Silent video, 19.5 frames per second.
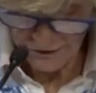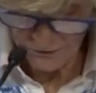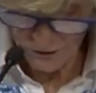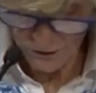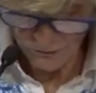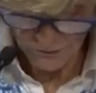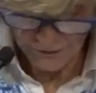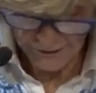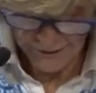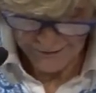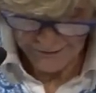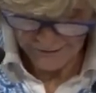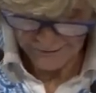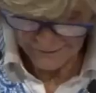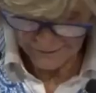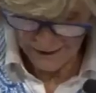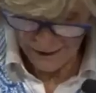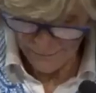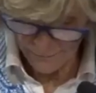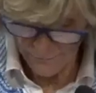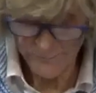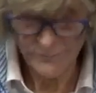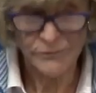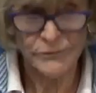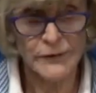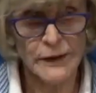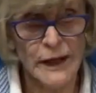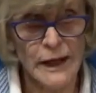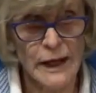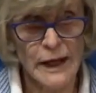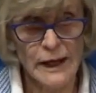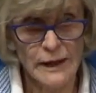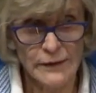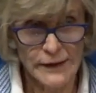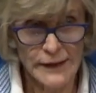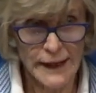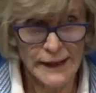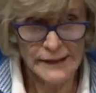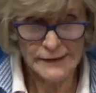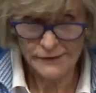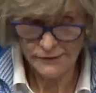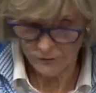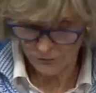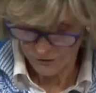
her own ladies' club, the Ace